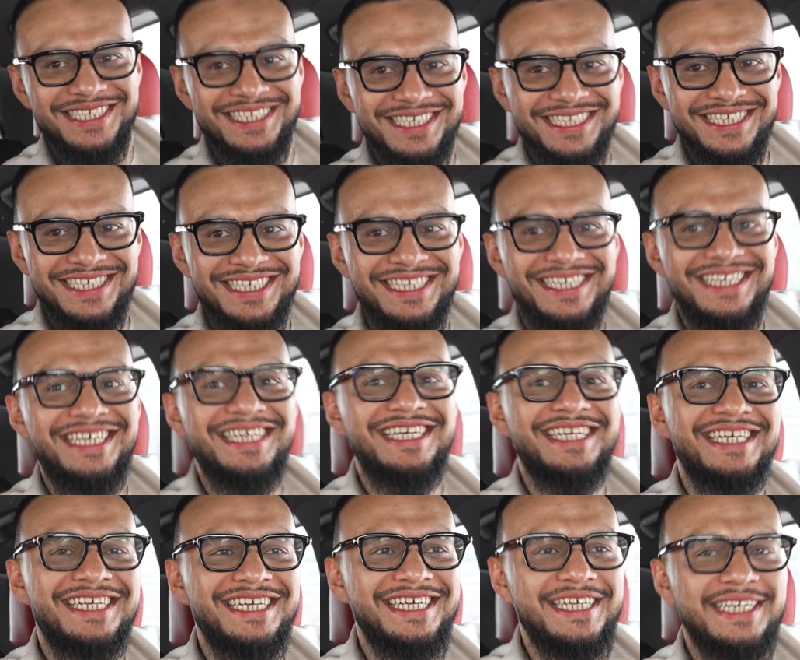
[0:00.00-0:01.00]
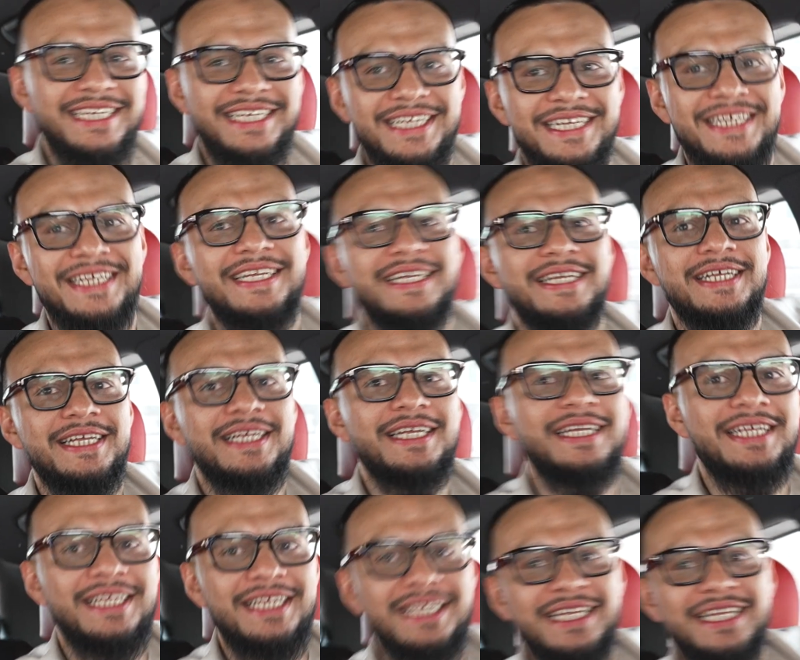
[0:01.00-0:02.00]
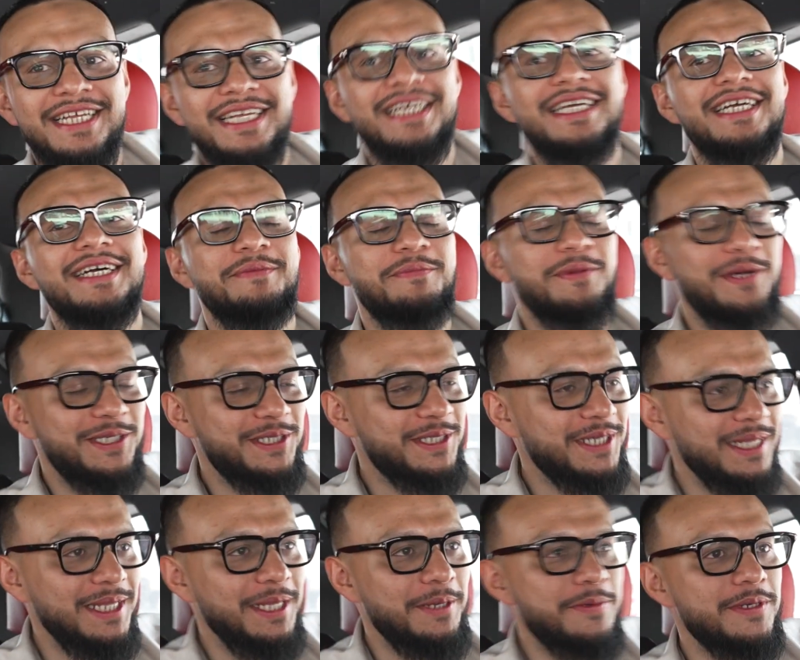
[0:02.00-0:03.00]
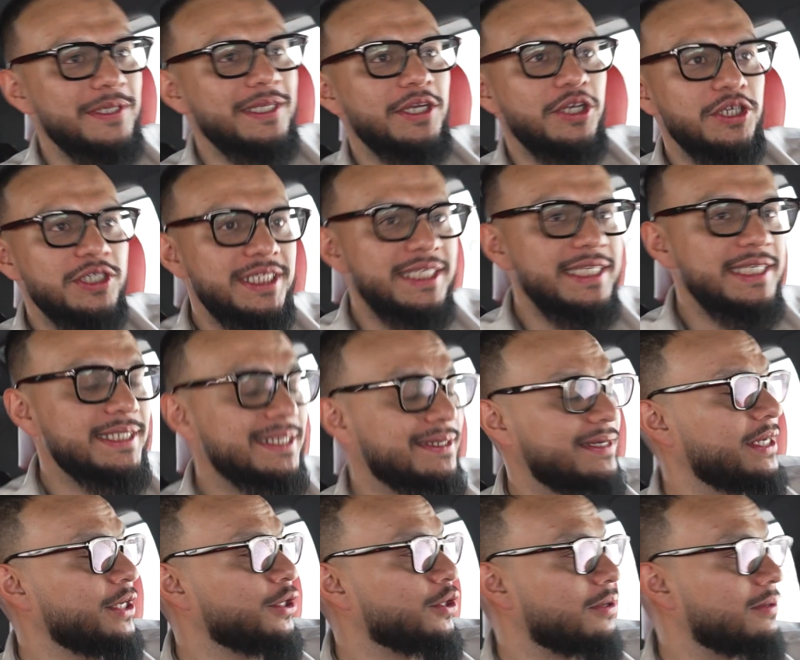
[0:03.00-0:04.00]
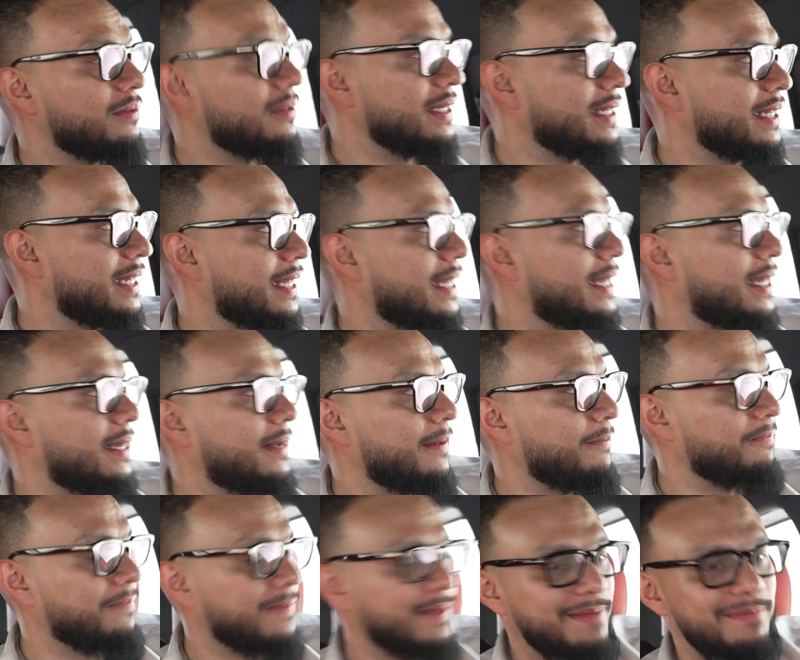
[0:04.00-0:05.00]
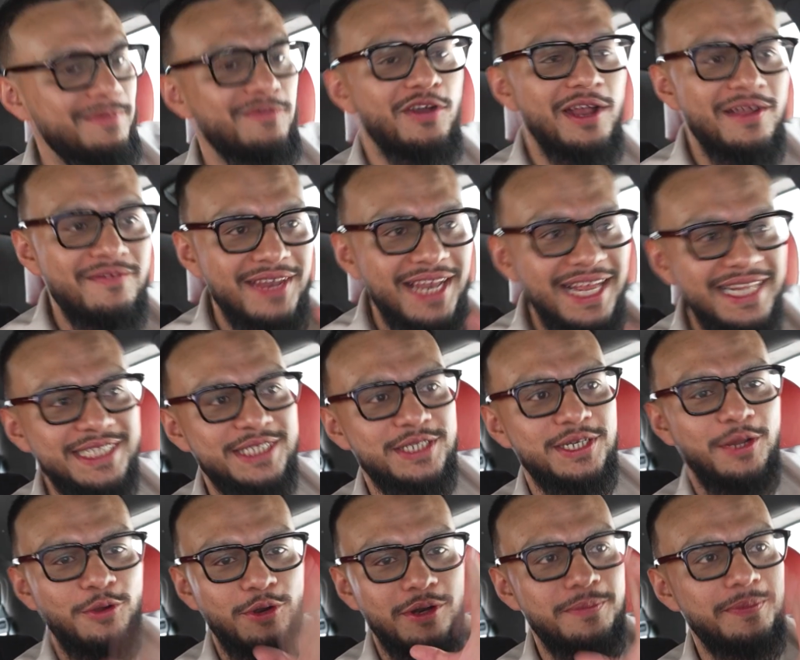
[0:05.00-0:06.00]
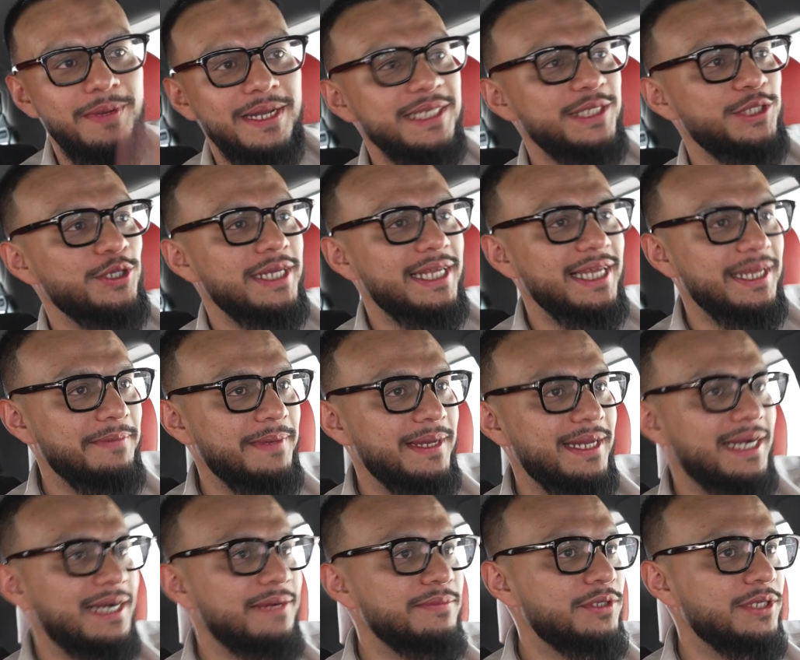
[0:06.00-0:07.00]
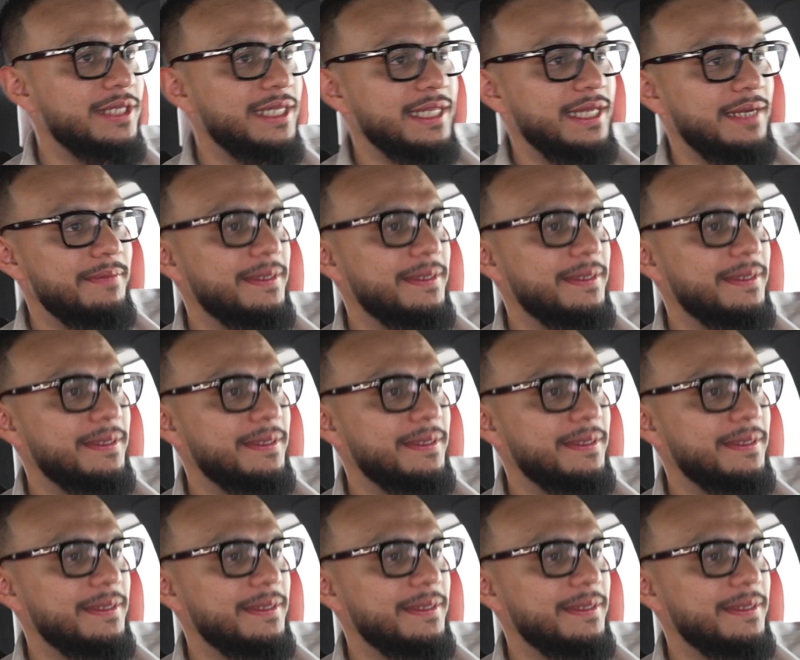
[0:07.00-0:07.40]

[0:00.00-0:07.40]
Because I've been involved into real estate. Mashallah, brother. Because these are, before I even answer, I want to praise you again, man. Alhamdulillah.